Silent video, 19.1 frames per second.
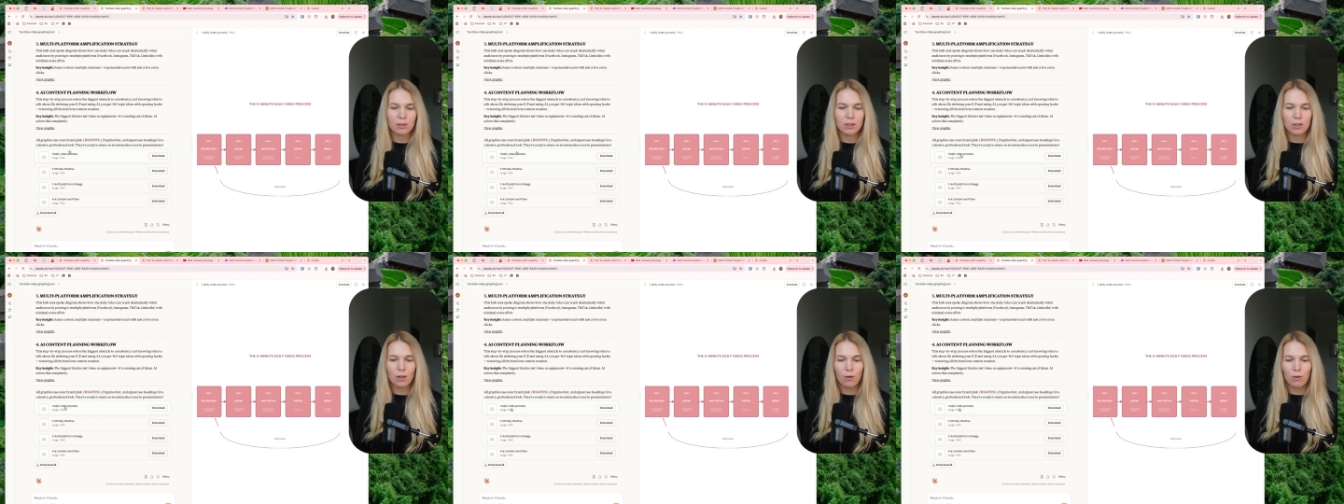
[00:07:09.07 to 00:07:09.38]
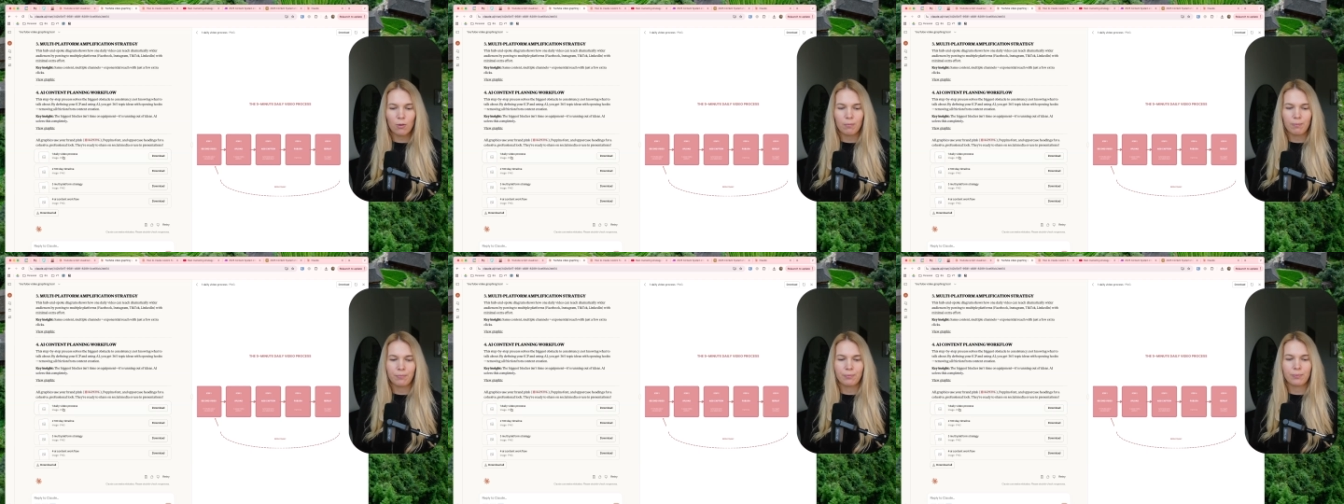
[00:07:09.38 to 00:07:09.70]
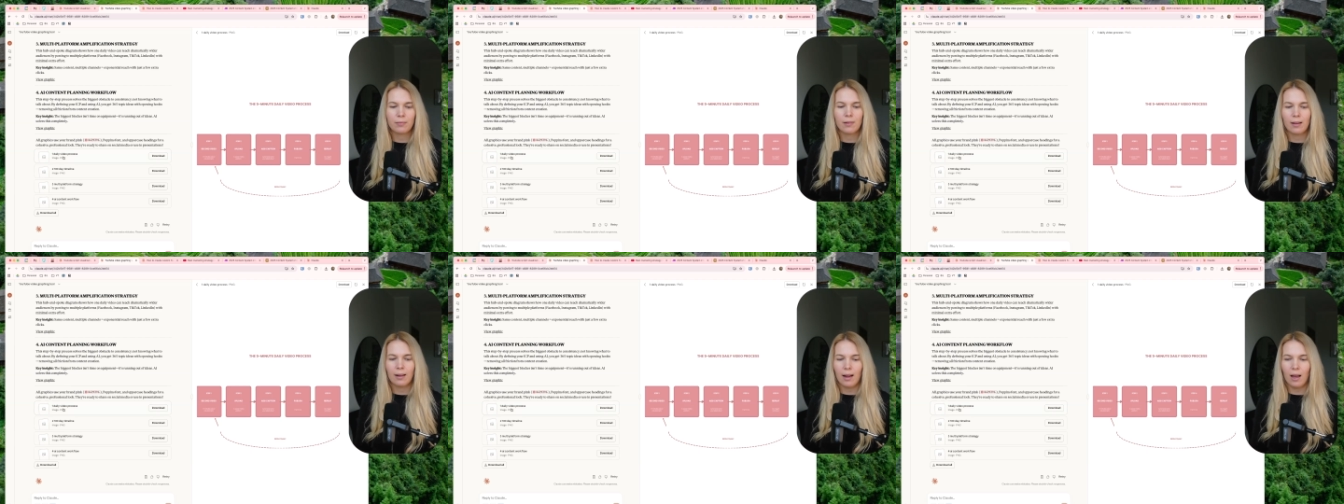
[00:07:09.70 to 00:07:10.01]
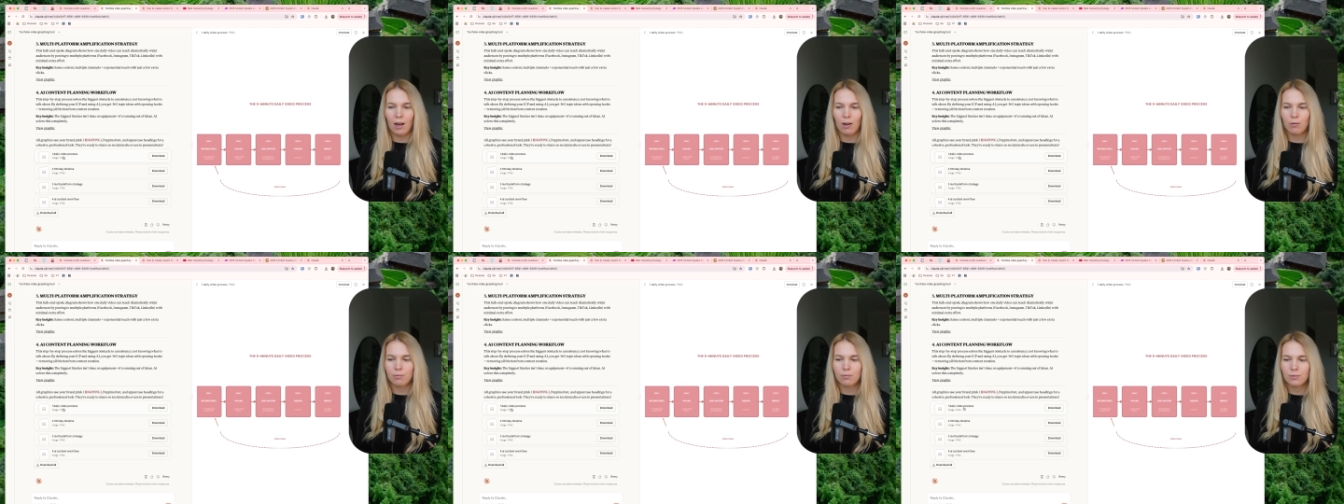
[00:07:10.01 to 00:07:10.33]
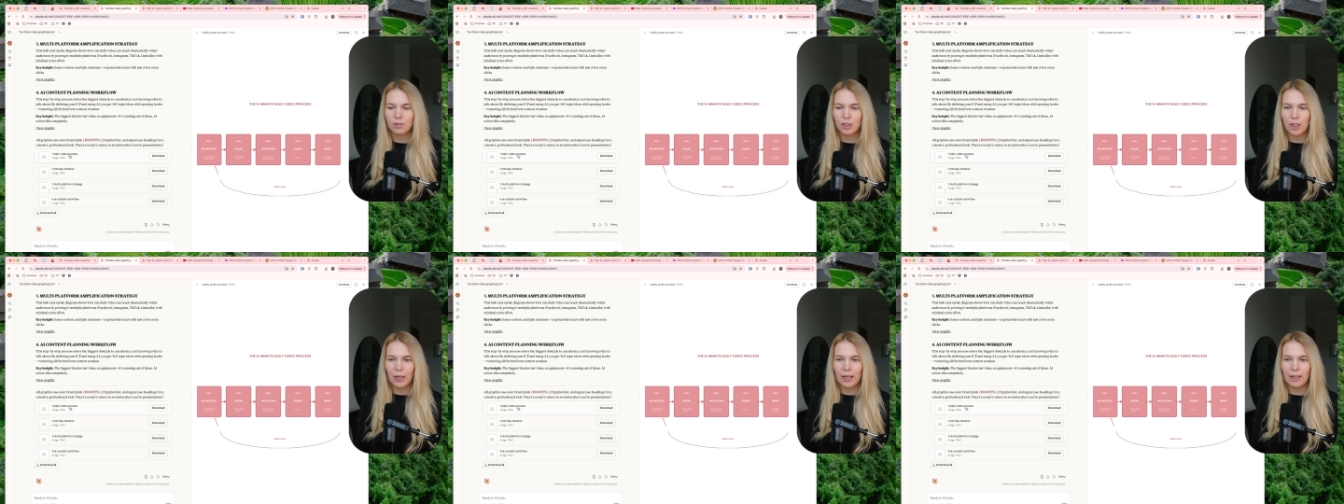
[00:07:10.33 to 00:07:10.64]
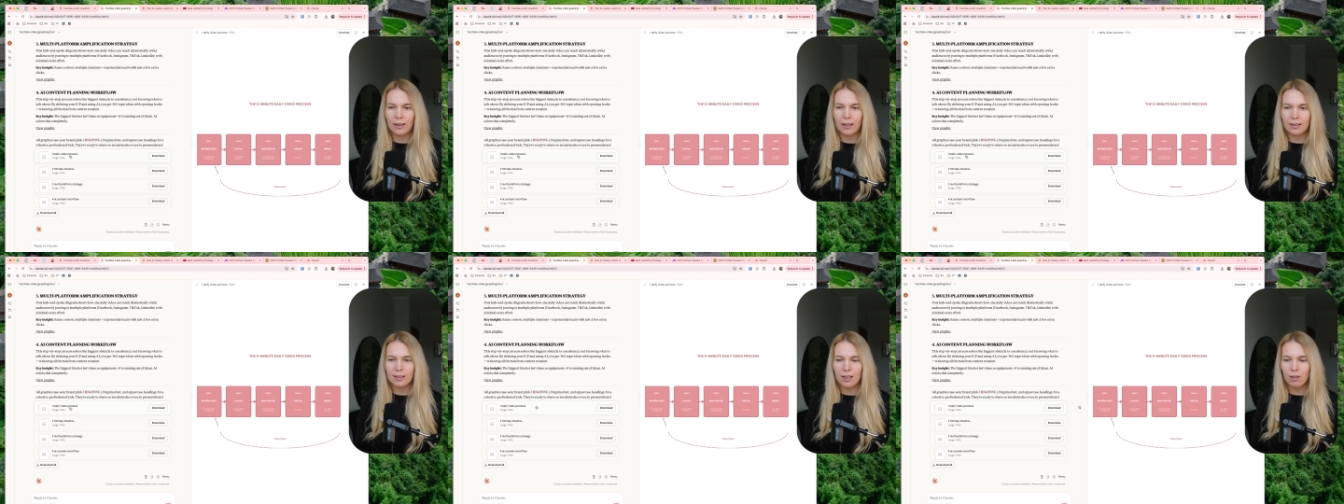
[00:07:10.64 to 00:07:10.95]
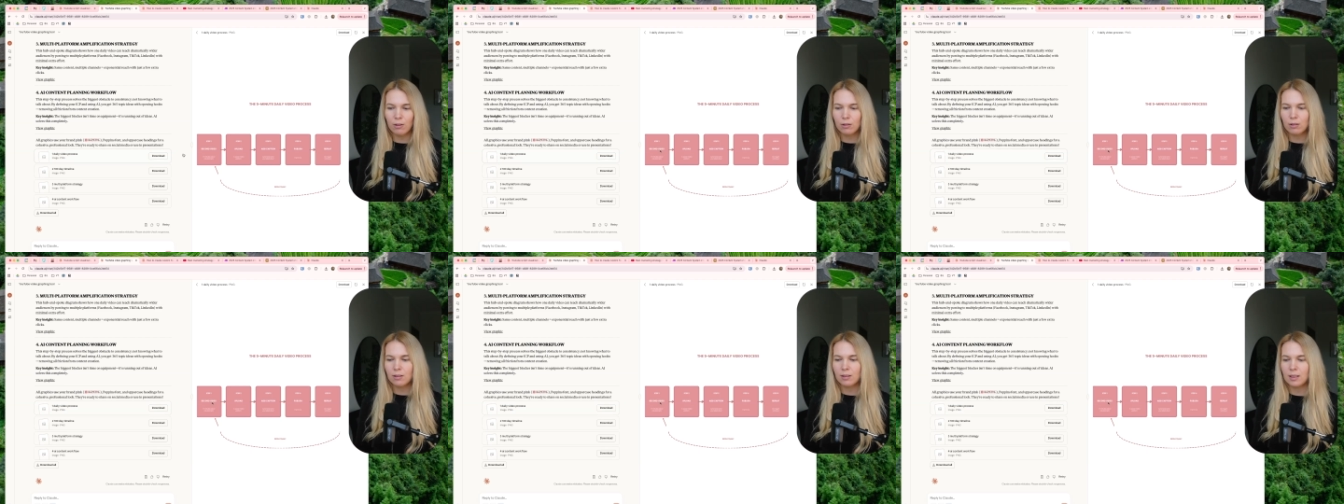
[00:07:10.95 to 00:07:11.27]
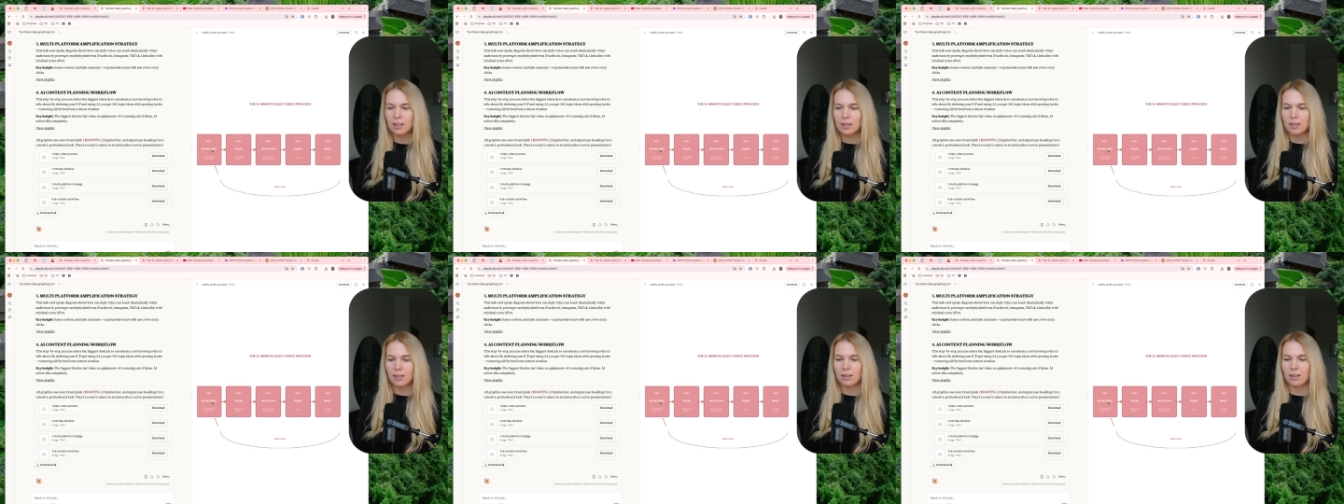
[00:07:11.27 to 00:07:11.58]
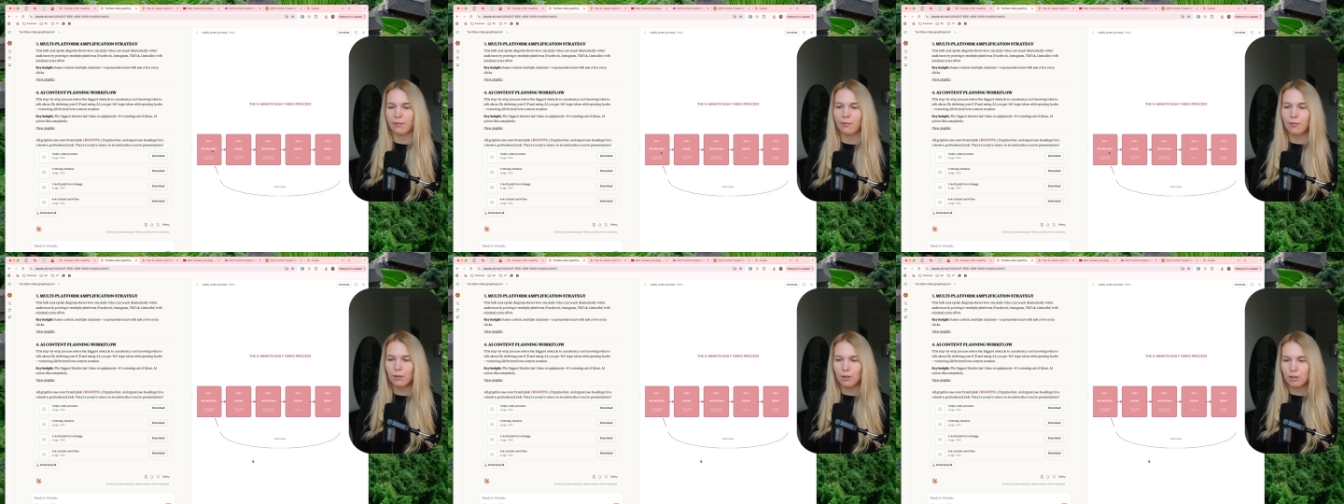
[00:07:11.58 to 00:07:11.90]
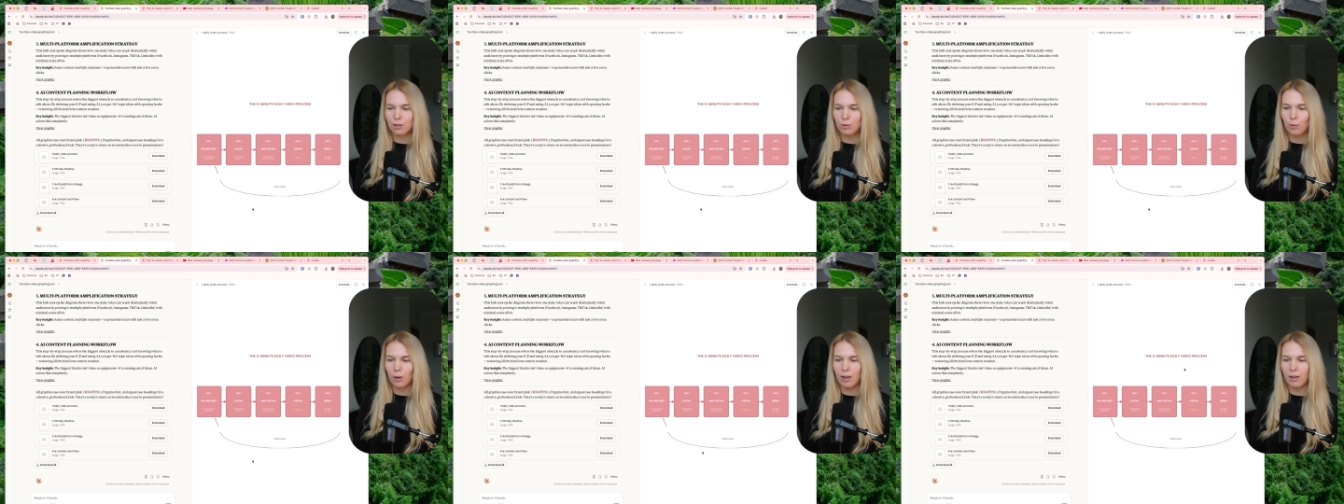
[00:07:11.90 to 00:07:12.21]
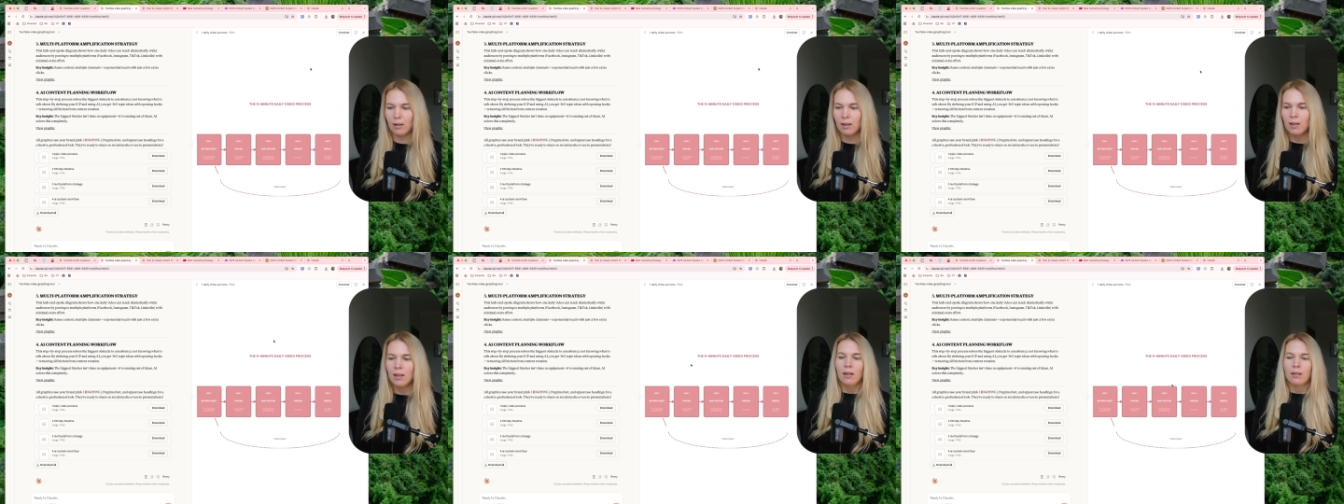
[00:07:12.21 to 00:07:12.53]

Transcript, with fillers: So now, checking this out, this is the first one,